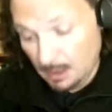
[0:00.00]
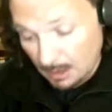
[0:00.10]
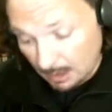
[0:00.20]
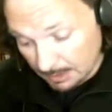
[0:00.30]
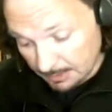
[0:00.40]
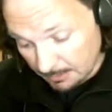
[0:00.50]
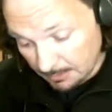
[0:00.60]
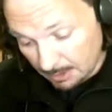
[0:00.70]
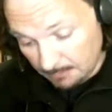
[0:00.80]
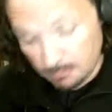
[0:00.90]
I don't
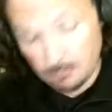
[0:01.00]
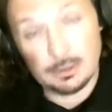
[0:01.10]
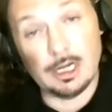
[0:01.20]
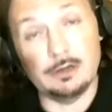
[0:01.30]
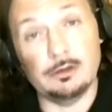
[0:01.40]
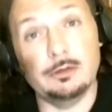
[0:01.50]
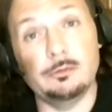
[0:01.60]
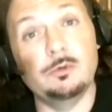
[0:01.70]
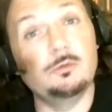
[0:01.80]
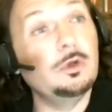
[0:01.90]
know if
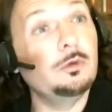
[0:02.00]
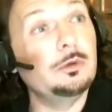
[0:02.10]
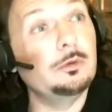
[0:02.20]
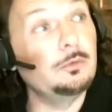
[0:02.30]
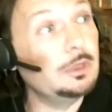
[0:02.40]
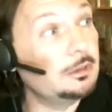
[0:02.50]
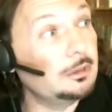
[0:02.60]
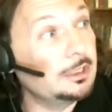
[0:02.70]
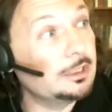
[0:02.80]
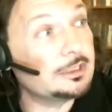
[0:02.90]
we'll,
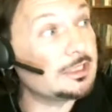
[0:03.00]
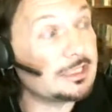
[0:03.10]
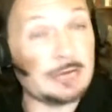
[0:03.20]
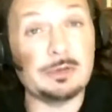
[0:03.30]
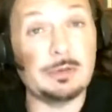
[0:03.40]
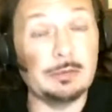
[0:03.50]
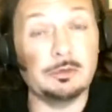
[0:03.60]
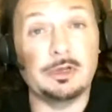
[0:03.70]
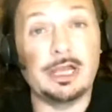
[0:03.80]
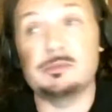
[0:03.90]
because there's going to be people
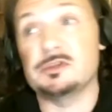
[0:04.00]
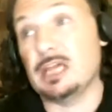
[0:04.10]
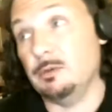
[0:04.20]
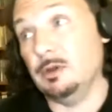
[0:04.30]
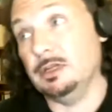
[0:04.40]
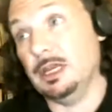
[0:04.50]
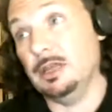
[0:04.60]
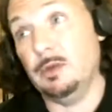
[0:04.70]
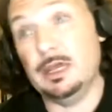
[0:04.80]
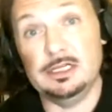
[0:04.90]
who get up and say, well,
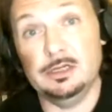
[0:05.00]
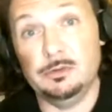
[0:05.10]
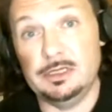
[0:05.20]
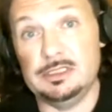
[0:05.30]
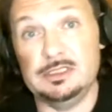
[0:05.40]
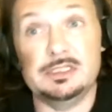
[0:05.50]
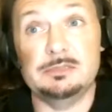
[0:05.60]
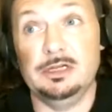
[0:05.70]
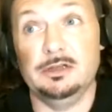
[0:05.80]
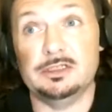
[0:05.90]
the way to deal with this is just
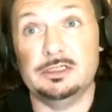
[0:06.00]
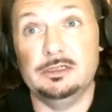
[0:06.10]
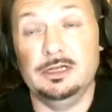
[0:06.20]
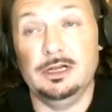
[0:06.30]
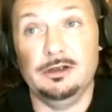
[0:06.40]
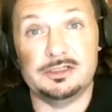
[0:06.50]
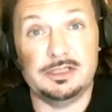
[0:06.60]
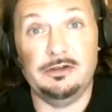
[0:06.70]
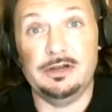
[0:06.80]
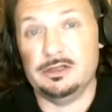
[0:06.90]
be,
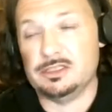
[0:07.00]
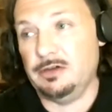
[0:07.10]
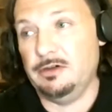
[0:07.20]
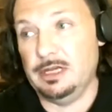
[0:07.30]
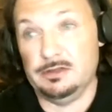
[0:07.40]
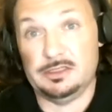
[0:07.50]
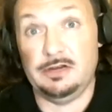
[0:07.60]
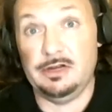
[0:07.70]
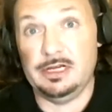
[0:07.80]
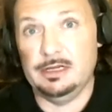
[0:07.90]
austerity. No.
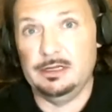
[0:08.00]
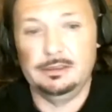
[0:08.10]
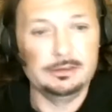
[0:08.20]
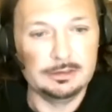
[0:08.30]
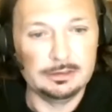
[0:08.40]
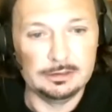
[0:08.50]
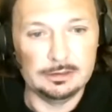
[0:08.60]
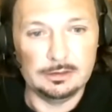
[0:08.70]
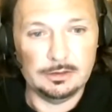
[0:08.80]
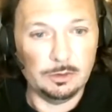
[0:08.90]
There
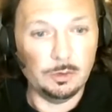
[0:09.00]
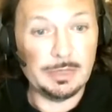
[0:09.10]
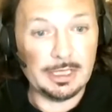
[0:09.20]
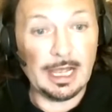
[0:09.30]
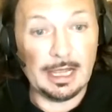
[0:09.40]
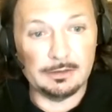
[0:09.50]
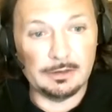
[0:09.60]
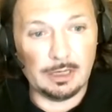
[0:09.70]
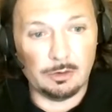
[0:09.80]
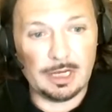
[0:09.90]
will be that
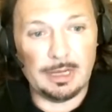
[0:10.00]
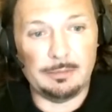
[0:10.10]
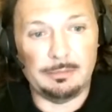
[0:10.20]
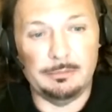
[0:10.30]
will come up.